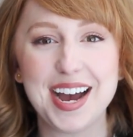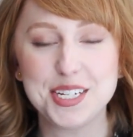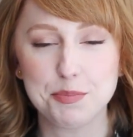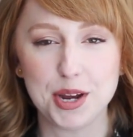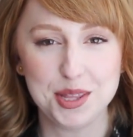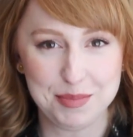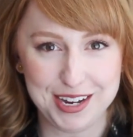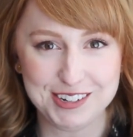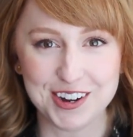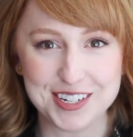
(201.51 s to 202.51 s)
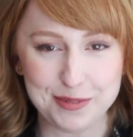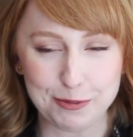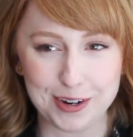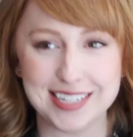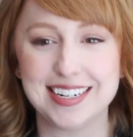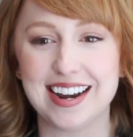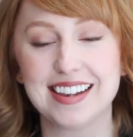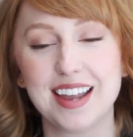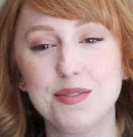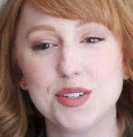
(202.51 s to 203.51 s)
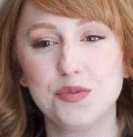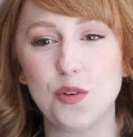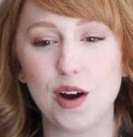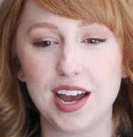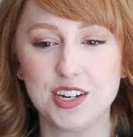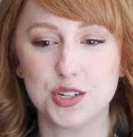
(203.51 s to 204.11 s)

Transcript: I sprayed them each on different wrists, and I left Sephora